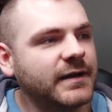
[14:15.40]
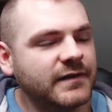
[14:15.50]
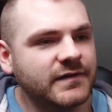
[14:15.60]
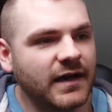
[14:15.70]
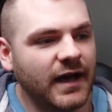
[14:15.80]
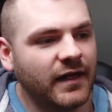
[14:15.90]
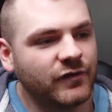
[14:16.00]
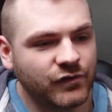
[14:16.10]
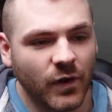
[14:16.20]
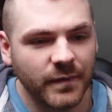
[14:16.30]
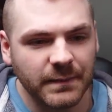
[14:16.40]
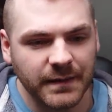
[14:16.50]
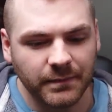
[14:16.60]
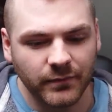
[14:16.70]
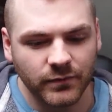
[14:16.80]
Because so many
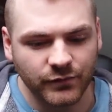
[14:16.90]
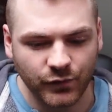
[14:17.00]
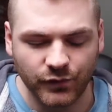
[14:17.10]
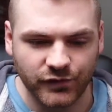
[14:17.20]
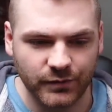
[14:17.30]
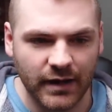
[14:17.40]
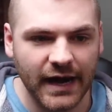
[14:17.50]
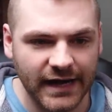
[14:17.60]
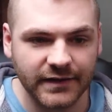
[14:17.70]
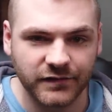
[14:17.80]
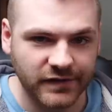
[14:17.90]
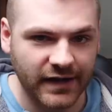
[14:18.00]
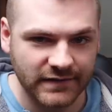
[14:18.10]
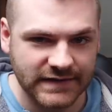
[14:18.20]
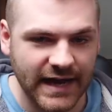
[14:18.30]
people talk so highly of
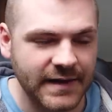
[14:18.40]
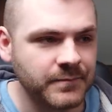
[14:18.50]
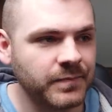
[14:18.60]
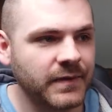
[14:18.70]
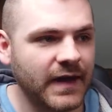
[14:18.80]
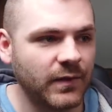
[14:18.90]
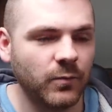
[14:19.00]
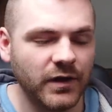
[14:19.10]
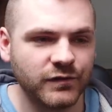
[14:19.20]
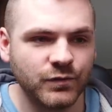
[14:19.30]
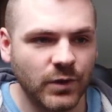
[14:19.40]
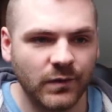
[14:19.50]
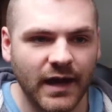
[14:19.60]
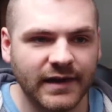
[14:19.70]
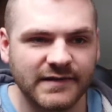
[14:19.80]
Steins Gate, and the ones who
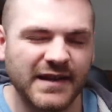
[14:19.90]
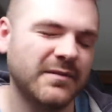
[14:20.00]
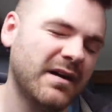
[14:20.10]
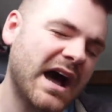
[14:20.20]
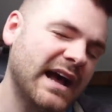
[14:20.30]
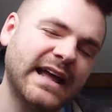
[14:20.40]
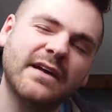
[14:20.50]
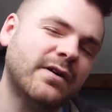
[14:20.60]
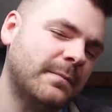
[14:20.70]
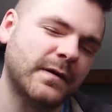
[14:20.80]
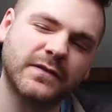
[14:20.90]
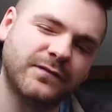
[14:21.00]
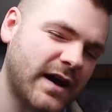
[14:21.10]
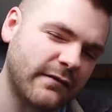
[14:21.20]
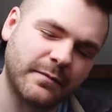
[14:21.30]
don't like it say, I gave up after
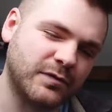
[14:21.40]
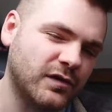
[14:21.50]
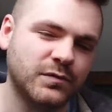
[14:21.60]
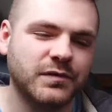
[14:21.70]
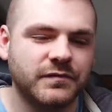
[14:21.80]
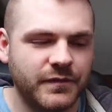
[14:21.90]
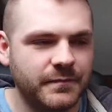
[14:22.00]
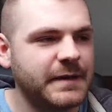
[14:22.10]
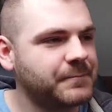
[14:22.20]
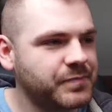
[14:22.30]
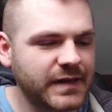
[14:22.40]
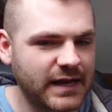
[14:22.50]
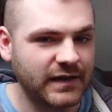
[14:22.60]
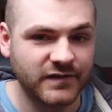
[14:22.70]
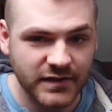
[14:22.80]
5 episodes, wasn't for me.
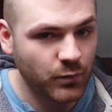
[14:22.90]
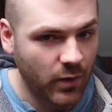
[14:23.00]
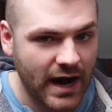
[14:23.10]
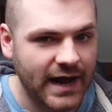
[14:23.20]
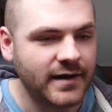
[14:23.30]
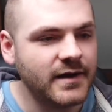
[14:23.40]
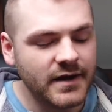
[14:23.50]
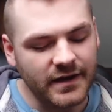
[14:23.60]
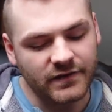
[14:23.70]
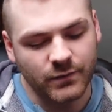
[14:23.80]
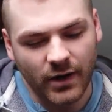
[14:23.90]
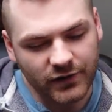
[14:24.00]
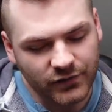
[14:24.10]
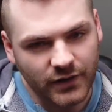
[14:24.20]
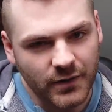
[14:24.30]
And I see why. It's
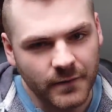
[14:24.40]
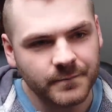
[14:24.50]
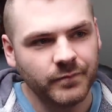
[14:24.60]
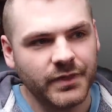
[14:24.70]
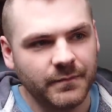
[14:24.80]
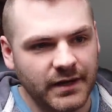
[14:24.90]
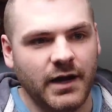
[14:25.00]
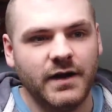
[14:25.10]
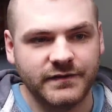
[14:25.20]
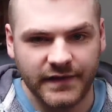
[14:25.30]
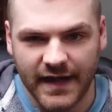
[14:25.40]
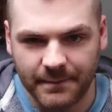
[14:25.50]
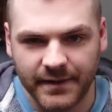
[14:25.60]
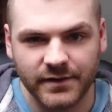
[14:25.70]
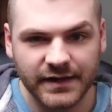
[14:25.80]
quite slow, but after
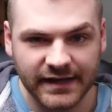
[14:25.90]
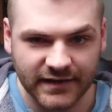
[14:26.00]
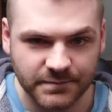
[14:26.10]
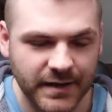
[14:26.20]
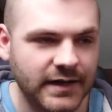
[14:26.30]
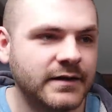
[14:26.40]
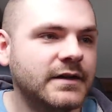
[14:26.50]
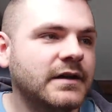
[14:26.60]
that period, it gets better.